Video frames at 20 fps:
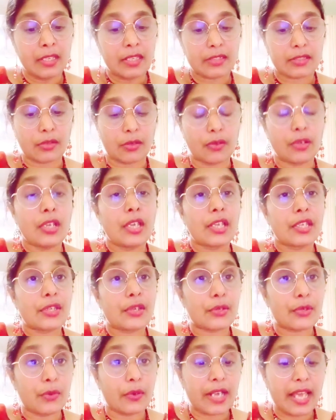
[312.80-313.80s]
So
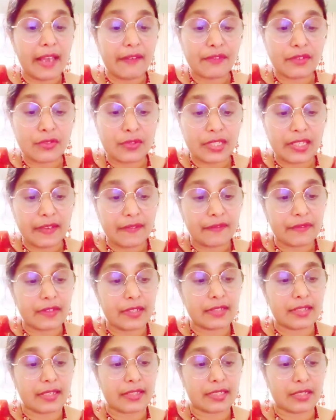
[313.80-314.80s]
you don't have to give
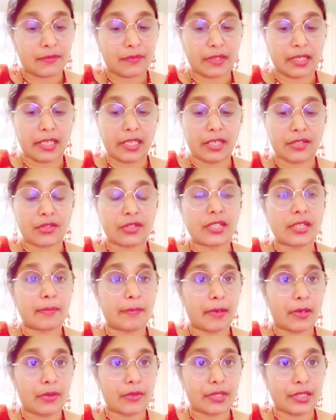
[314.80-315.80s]
the justification
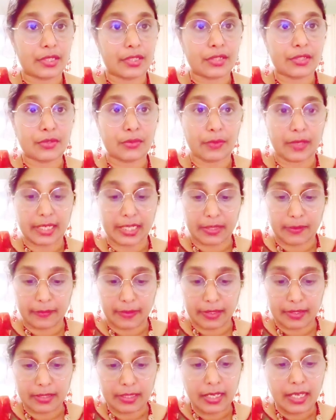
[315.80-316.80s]
about it to
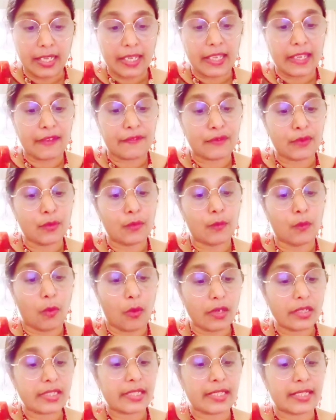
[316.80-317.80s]
anyone. If you
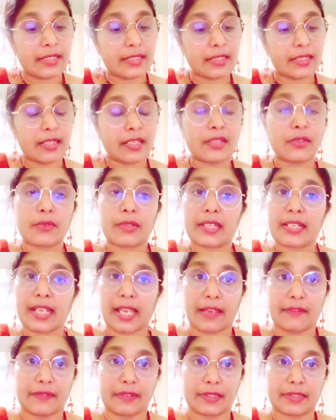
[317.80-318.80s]
want it, you can
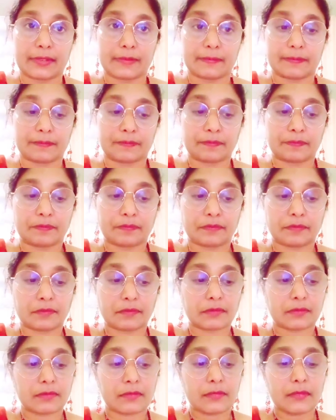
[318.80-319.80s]
have it,
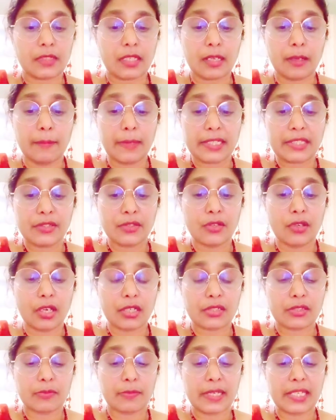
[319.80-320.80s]
but you
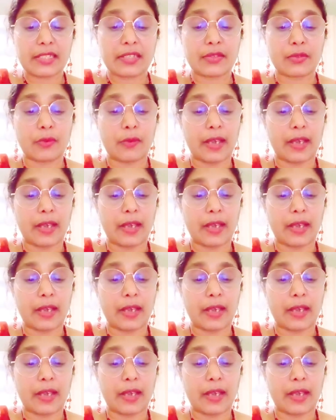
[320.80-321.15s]
got to be